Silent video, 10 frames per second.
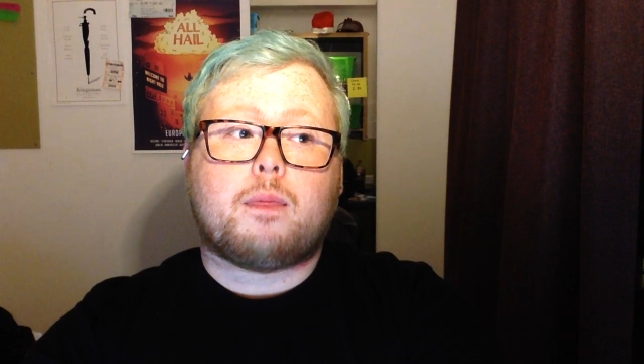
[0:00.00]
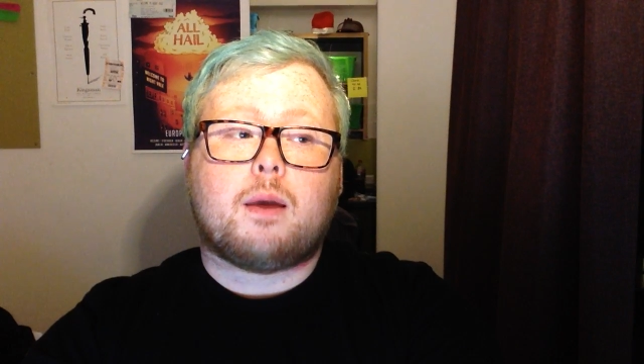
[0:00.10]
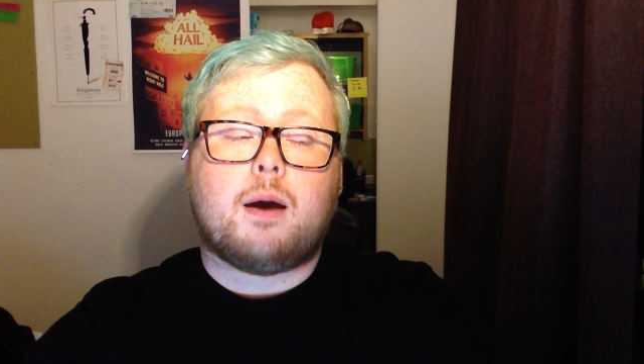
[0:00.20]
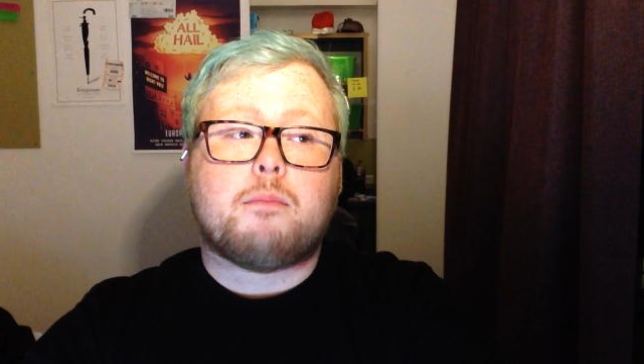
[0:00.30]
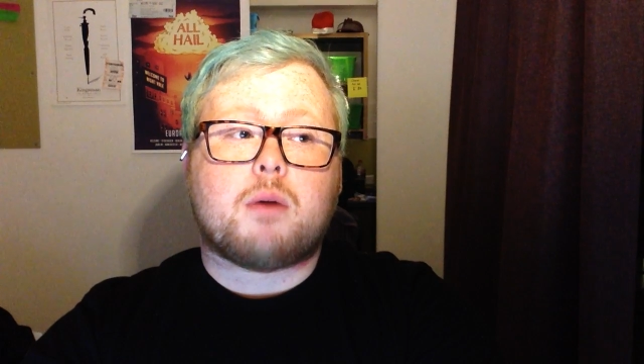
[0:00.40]

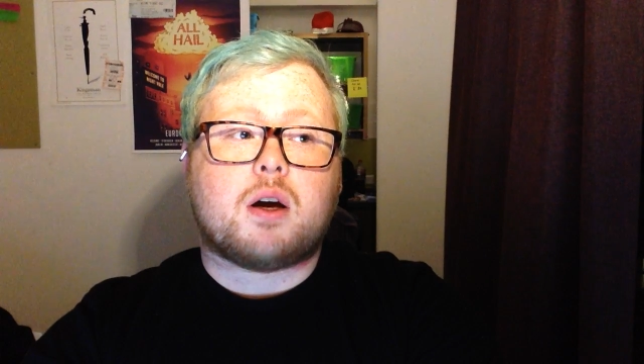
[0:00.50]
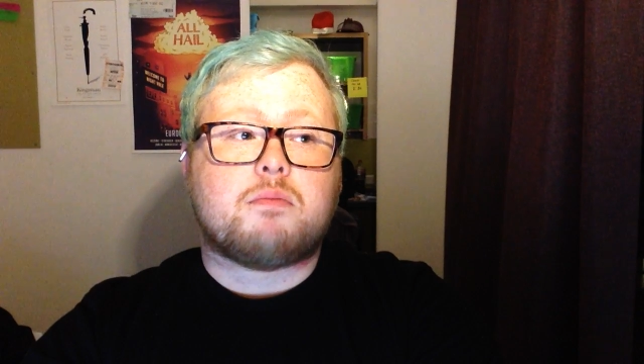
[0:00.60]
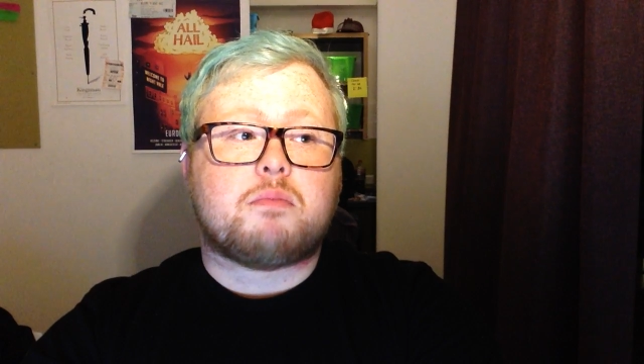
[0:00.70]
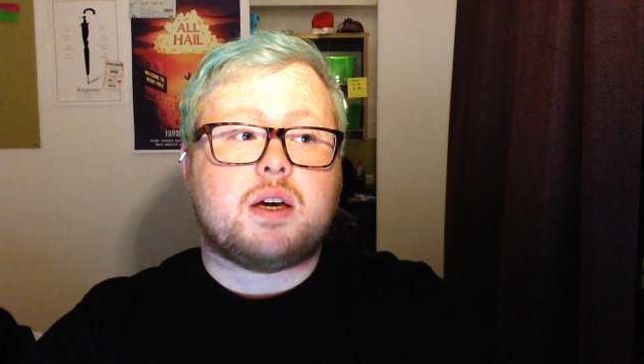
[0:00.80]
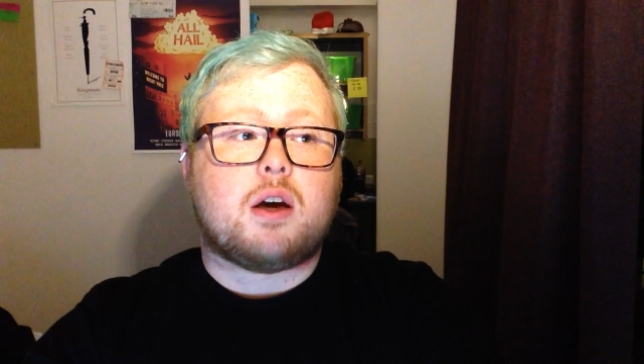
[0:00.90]
It
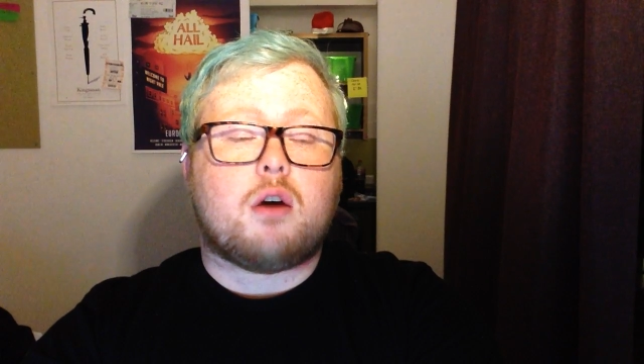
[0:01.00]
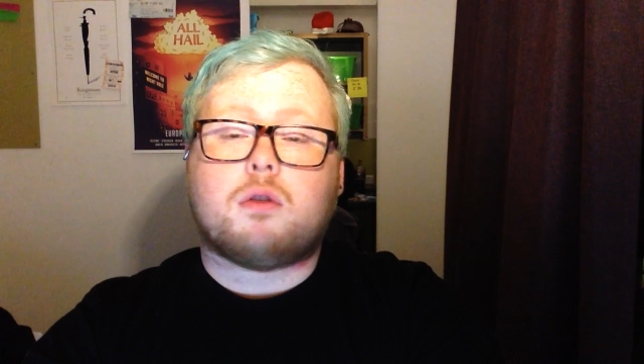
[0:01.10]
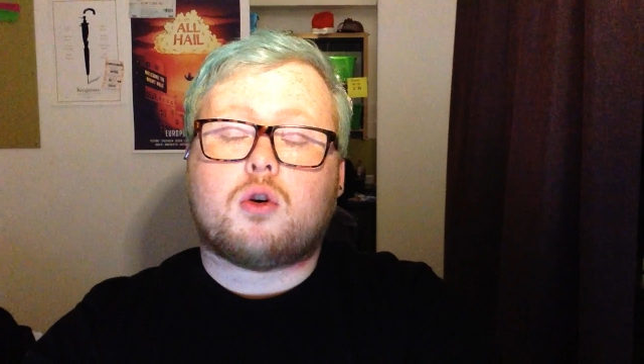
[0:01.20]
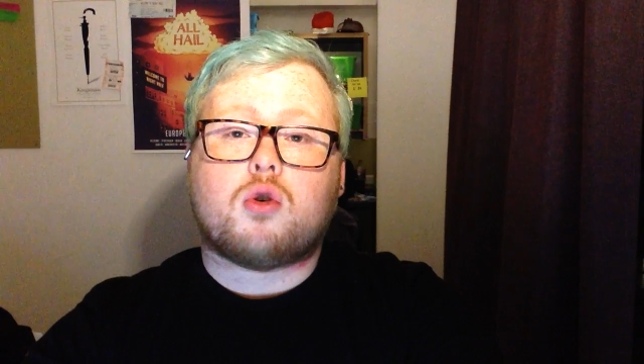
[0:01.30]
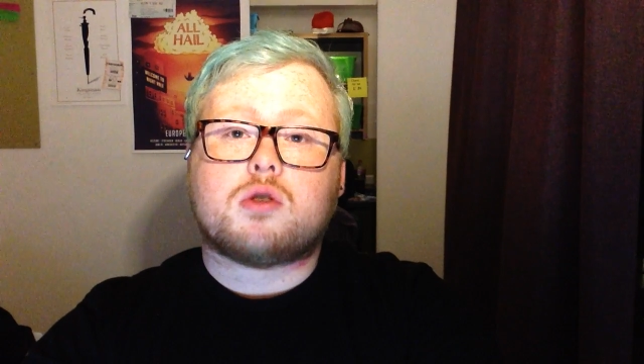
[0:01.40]
might be over
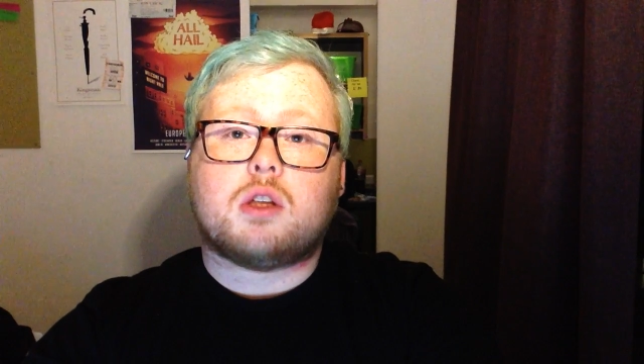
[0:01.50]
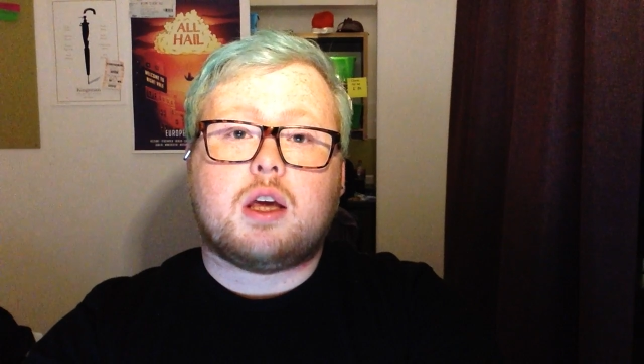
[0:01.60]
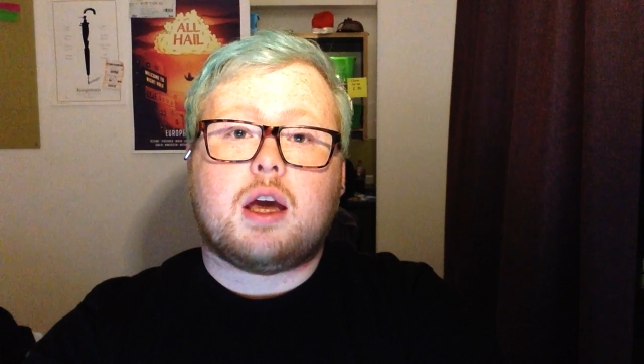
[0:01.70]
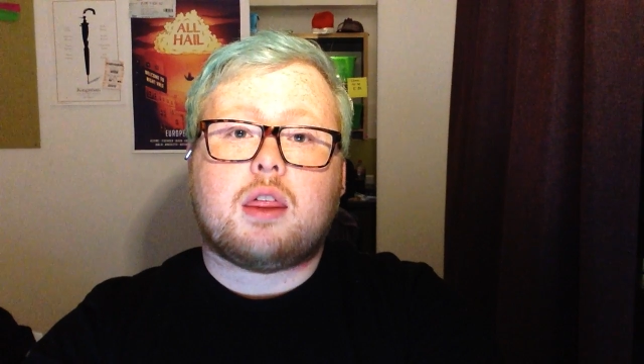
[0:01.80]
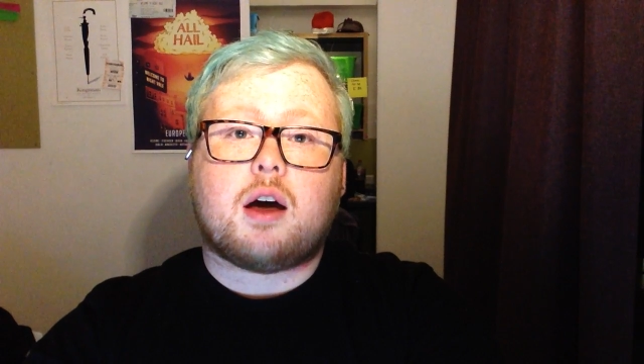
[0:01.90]
the course of the
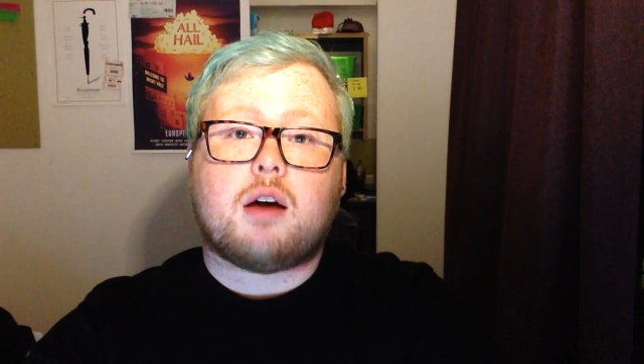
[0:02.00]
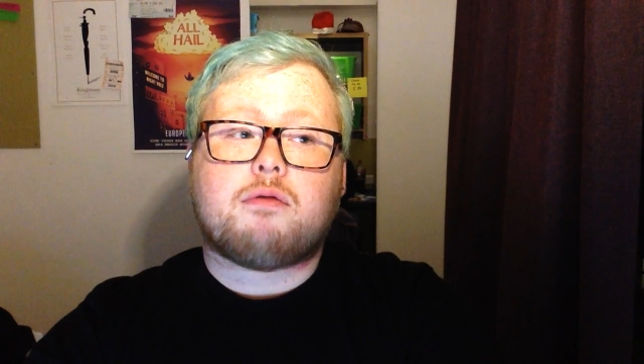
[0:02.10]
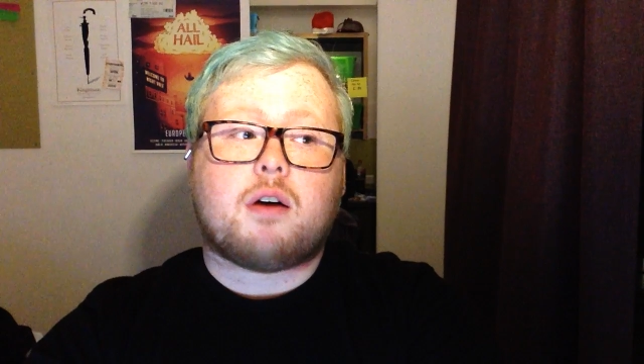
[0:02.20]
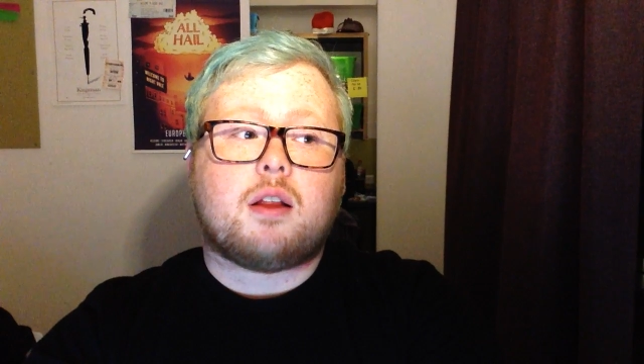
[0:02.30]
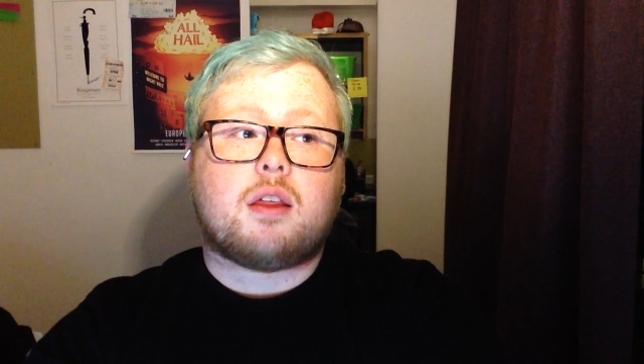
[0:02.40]
year that I find